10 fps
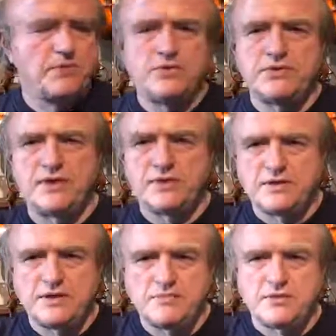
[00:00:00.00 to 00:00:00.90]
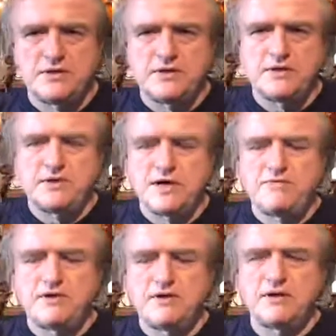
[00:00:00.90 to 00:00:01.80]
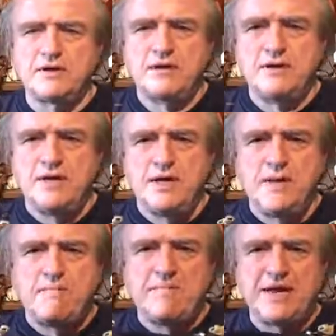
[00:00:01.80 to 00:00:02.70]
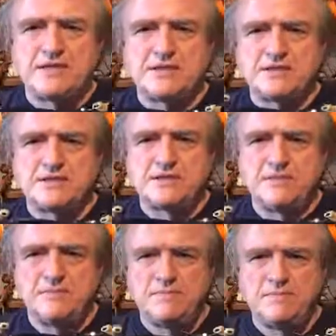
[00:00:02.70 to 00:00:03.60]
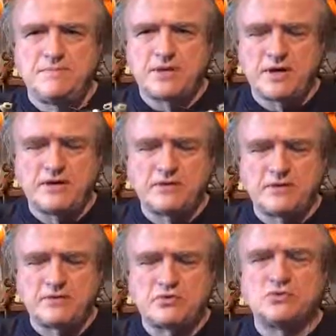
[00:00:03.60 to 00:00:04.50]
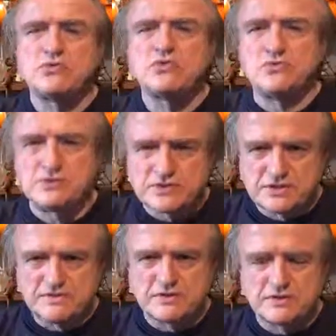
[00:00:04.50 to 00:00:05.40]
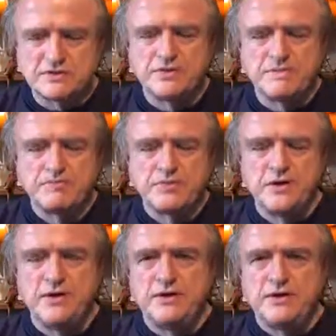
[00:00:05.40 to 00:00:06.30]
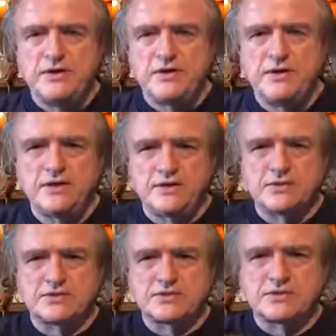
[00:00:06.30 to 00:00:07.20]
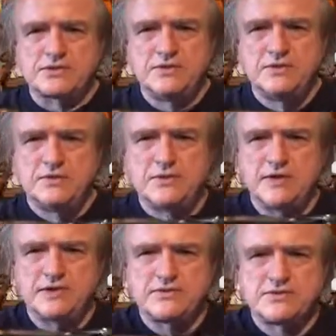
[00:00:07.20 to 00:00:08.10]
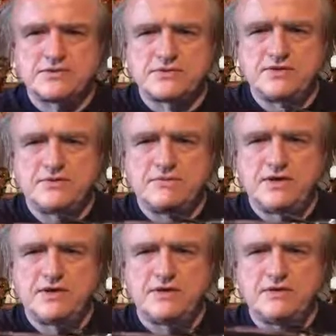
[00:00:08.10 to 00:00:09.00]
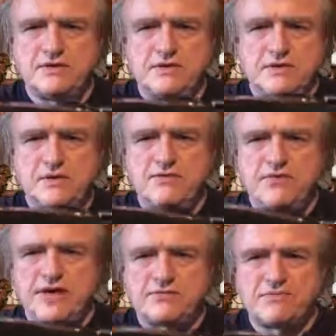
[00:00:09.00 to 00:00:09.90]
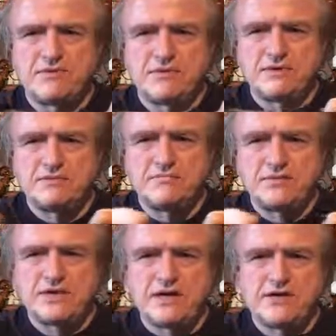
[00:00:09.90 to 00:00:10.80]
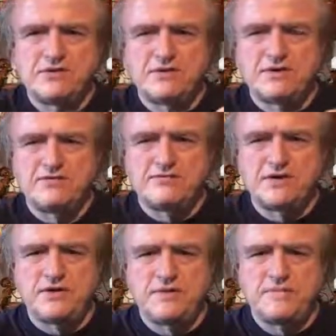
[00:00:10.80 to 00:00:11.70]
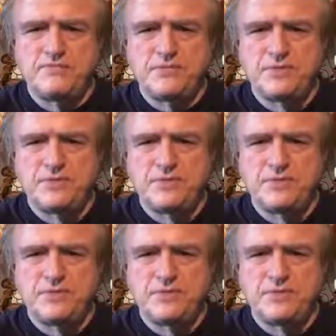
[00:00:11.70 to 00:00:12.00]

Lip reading: without anybody having bent it prior to you receiving it, it looks like this. Very flat with a tiny curve here.